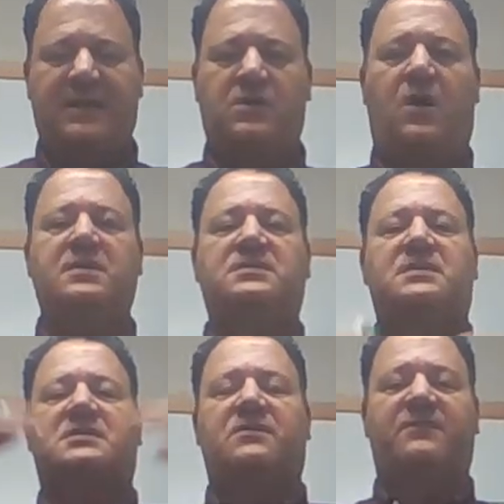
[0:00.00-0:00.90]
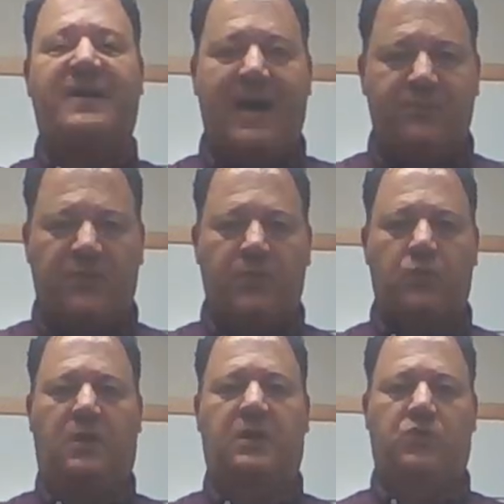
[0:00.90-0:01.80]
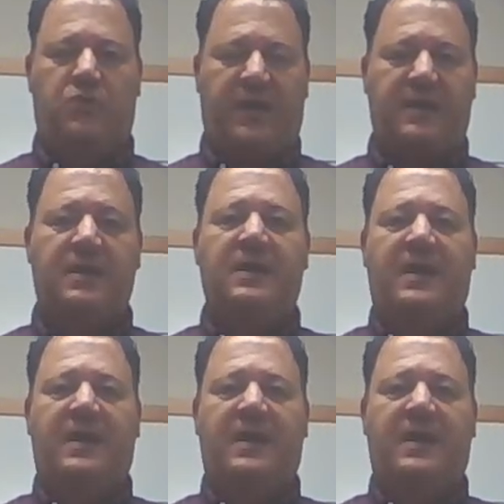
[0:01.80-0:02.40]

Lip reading: It causes it to evaporate really quick,